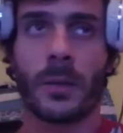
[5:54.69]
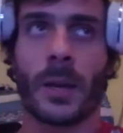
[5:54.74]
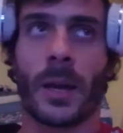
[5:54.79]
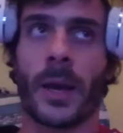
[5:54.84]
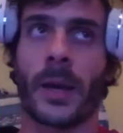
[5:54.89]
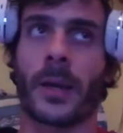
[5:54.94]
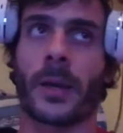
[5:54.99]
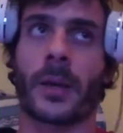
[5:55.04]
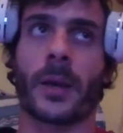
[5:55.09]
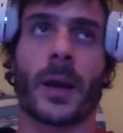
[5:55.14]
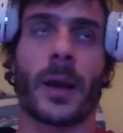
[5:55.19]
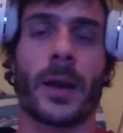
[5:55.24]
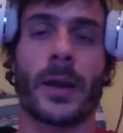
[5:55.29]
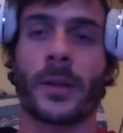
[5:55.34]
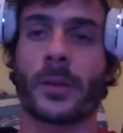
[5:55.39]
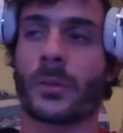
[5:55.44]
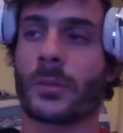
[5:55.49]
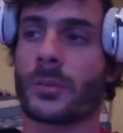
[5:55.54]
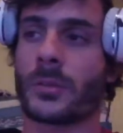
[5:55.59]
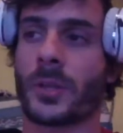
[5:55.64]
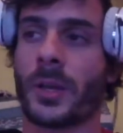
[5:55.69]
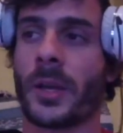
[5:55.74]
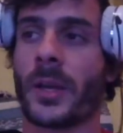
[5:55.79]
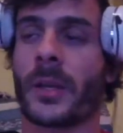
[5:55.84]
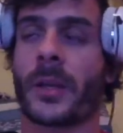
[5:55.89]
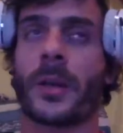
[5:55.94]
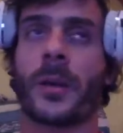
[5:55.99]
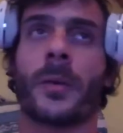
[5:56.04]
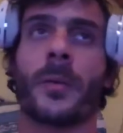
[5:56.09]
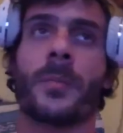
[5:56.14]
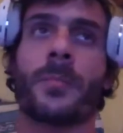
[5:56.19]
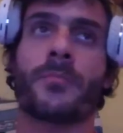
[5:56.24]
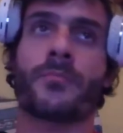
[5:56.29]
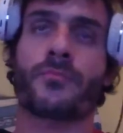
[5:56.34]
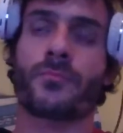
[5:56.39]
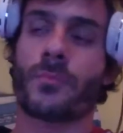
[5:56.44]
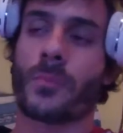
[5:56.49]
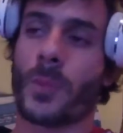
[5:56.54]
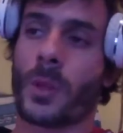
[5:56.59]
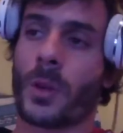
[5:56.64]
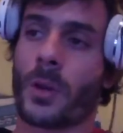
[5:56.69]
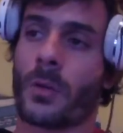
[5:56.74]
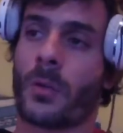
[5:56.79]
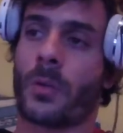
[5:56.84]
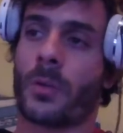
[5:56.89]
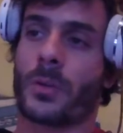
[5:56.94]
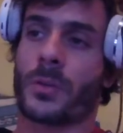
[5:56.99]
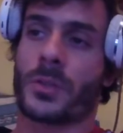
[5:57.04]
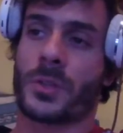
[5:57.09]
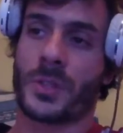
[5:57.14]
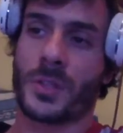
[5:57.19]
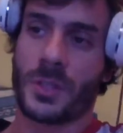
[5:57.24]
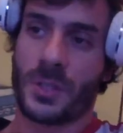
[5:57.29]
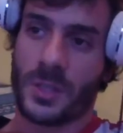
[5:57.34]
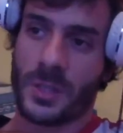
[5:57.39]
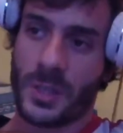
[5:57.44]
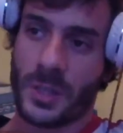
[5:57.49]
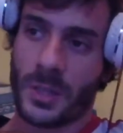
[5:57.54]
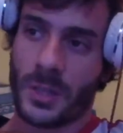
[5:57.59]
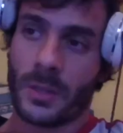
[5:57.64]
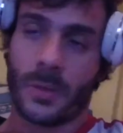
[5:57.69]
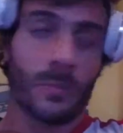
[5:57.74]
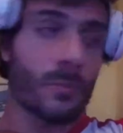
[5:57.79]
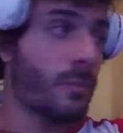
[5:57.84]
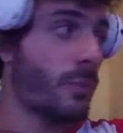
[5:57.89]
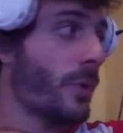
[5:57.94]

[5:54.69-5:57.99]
Like, I need to take consistent